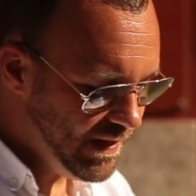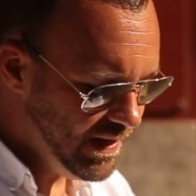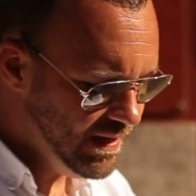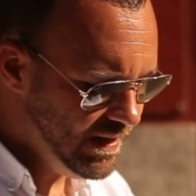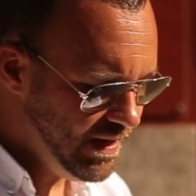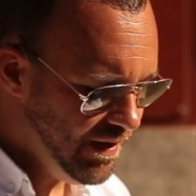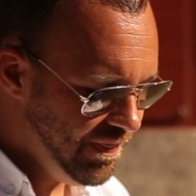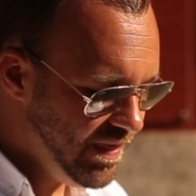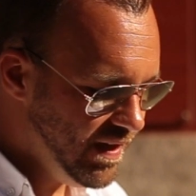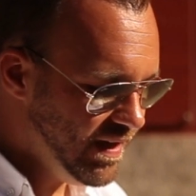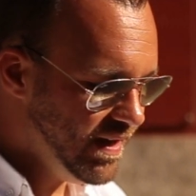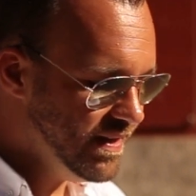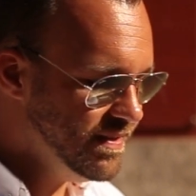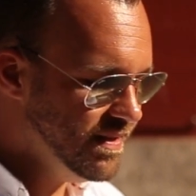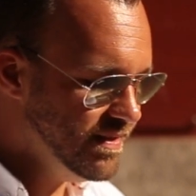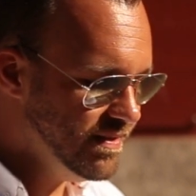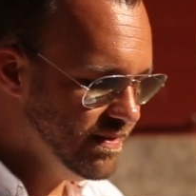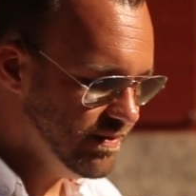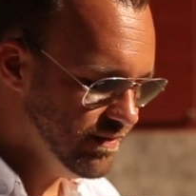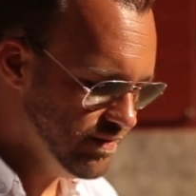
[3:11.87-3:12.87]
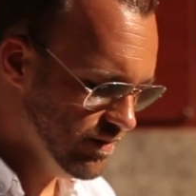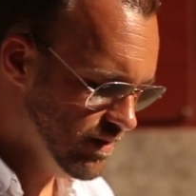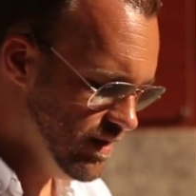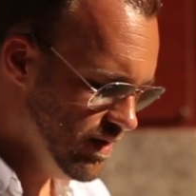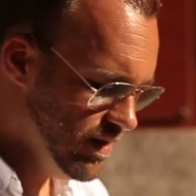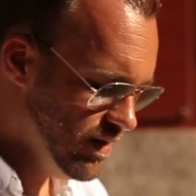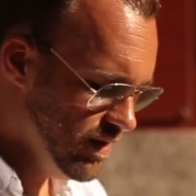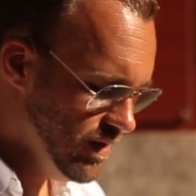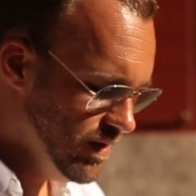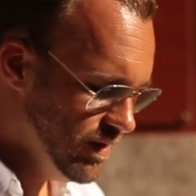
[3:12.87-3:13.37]
and I think I did a,
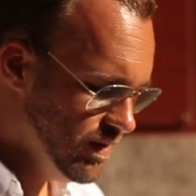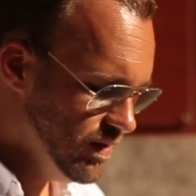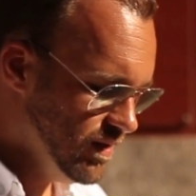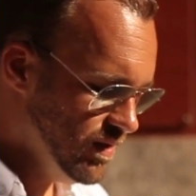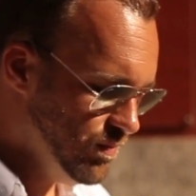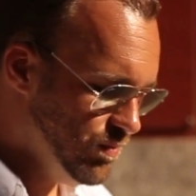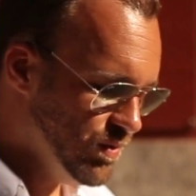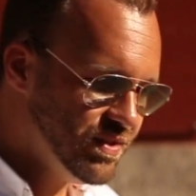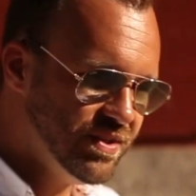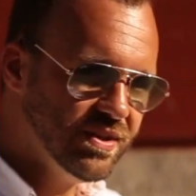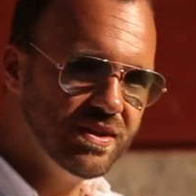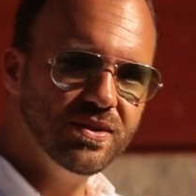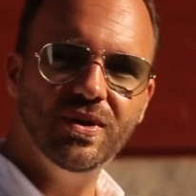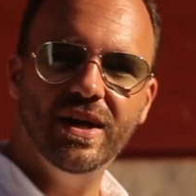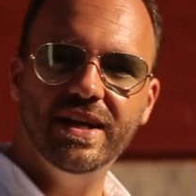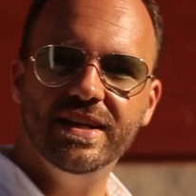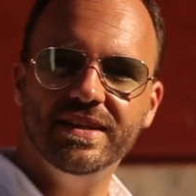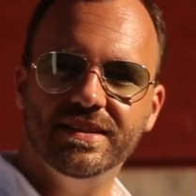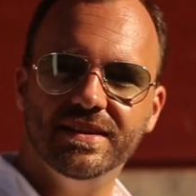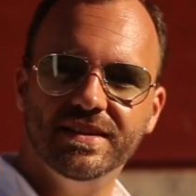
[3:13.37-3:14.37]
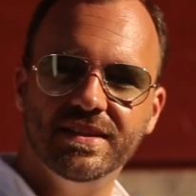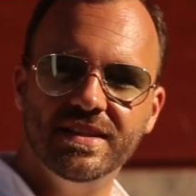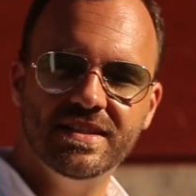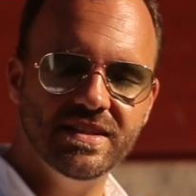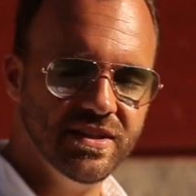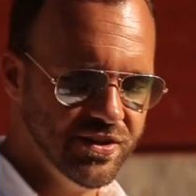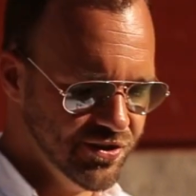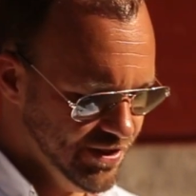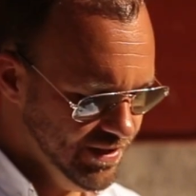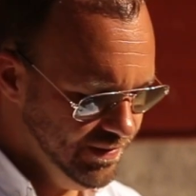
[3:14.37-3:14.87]
it was a great
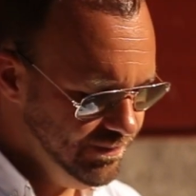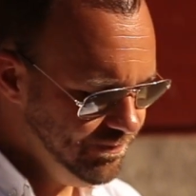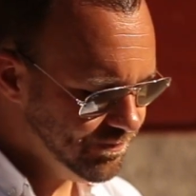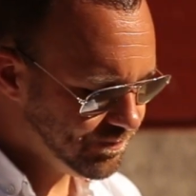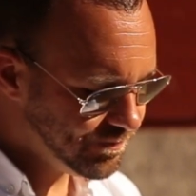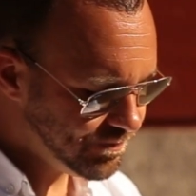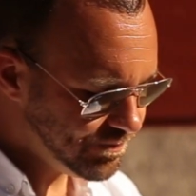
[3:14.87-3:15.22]
decision.